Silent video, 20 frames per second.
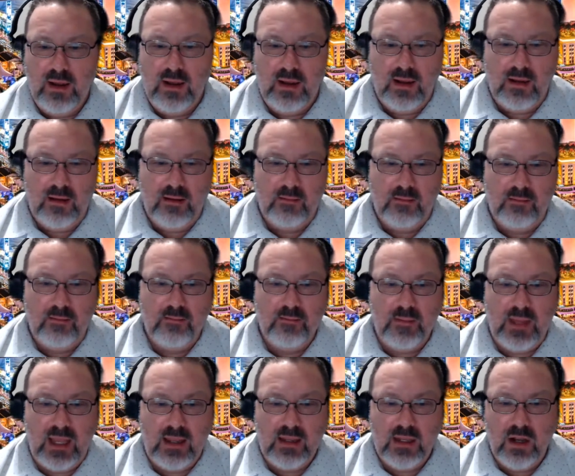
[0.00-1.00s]

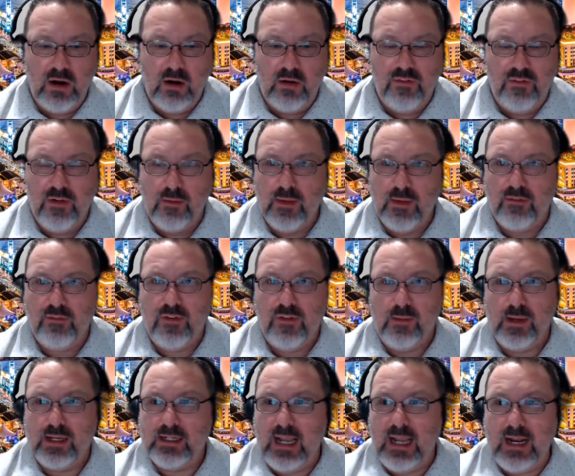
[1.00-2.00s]

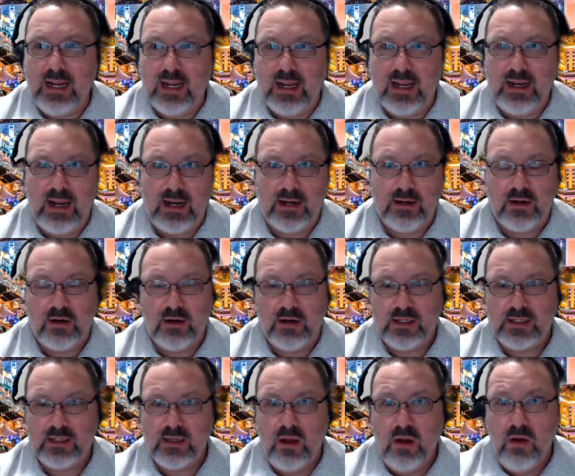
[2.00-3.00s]
From a data connector.
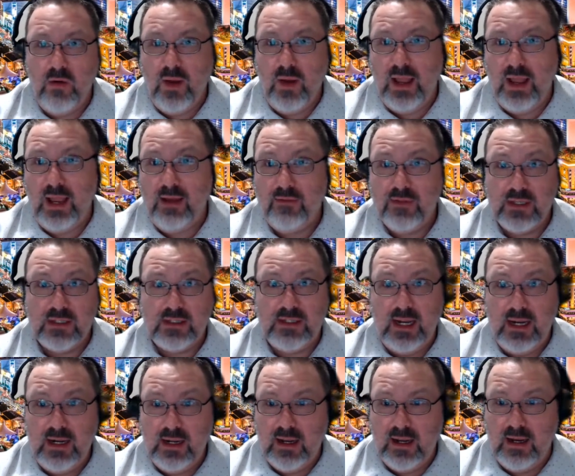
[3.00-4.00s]
It's, I have this
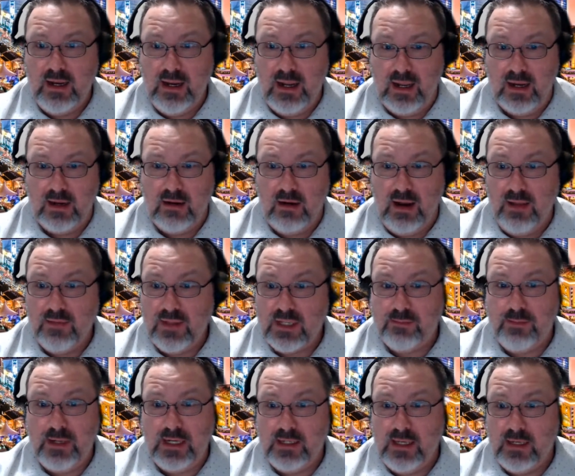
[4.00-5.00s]
data connect, or I have
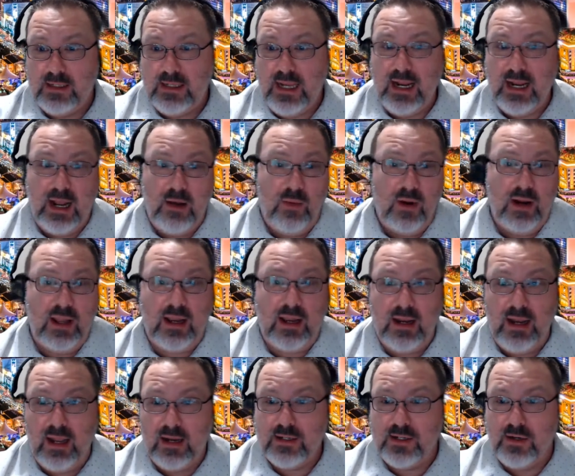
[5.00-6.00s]
this piece of data I want to
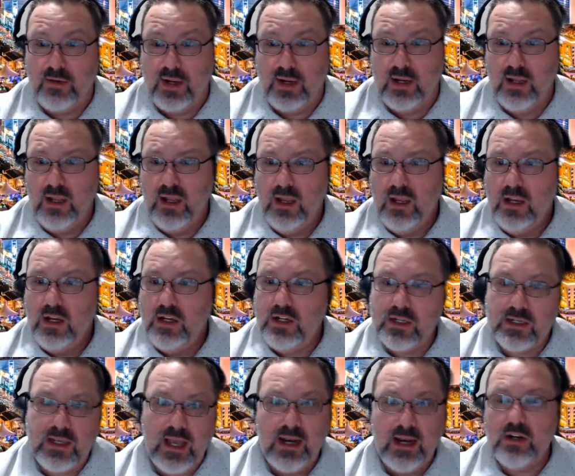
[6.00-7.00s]
connect to. You
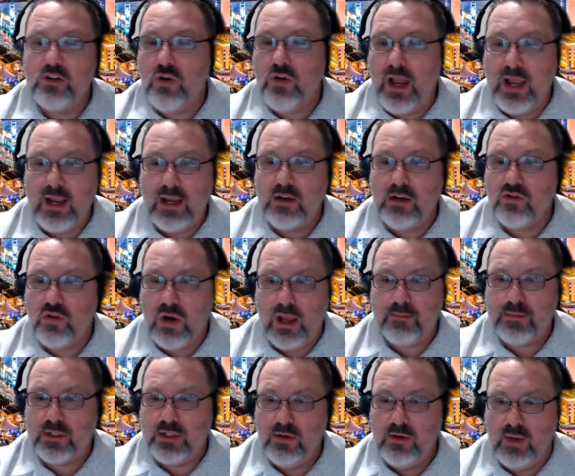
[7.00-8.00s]
just kind of drag and
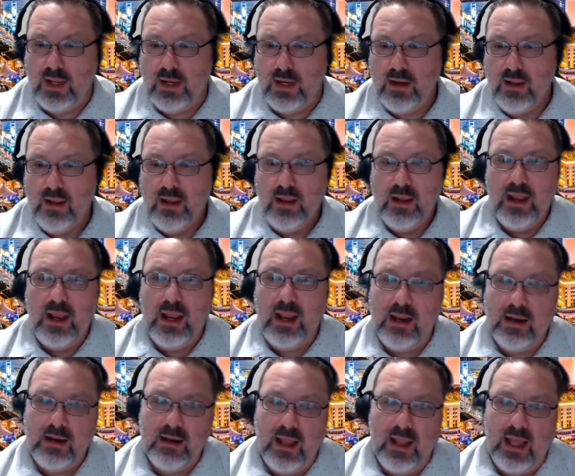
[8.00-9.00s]
drop to it,
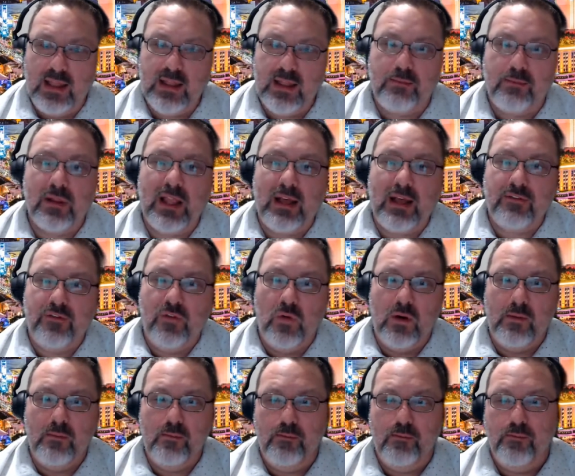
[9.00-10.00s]
and the
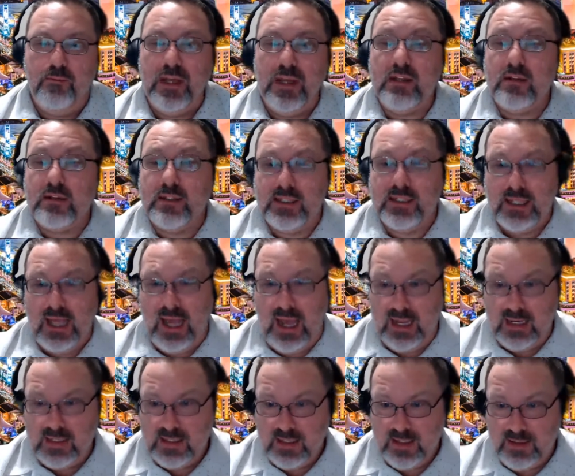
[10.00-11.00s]
platform does
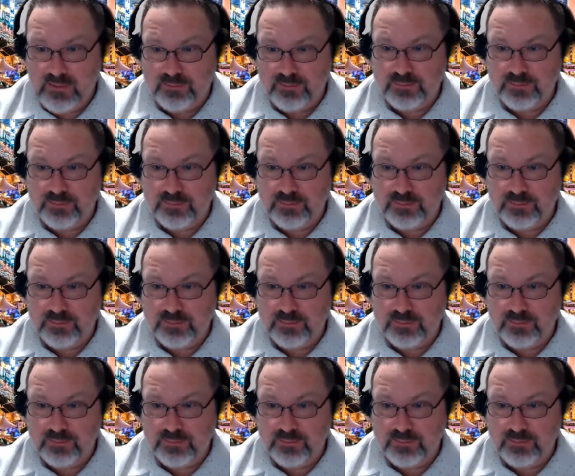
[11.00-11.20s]
that.